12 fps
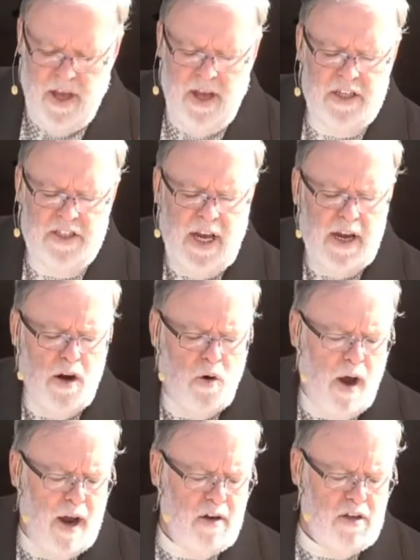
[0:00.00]
Second
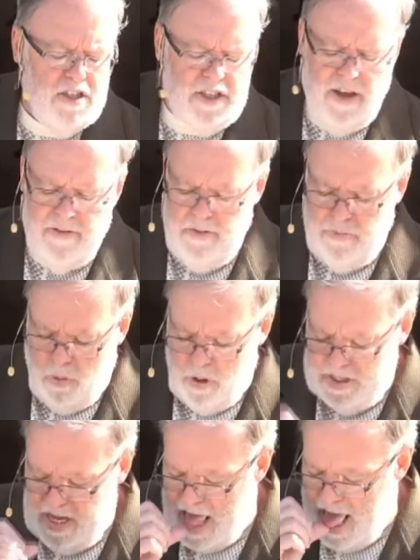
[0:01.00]
Chronicles
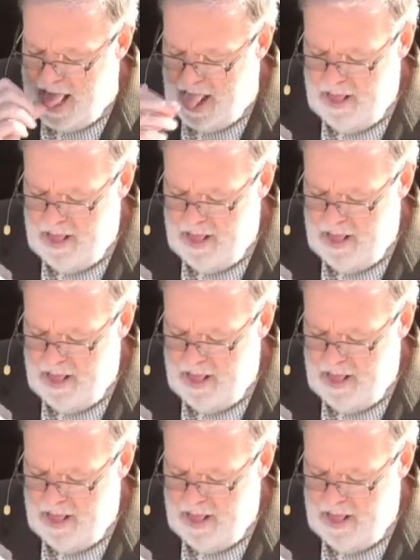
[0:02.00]
7:14.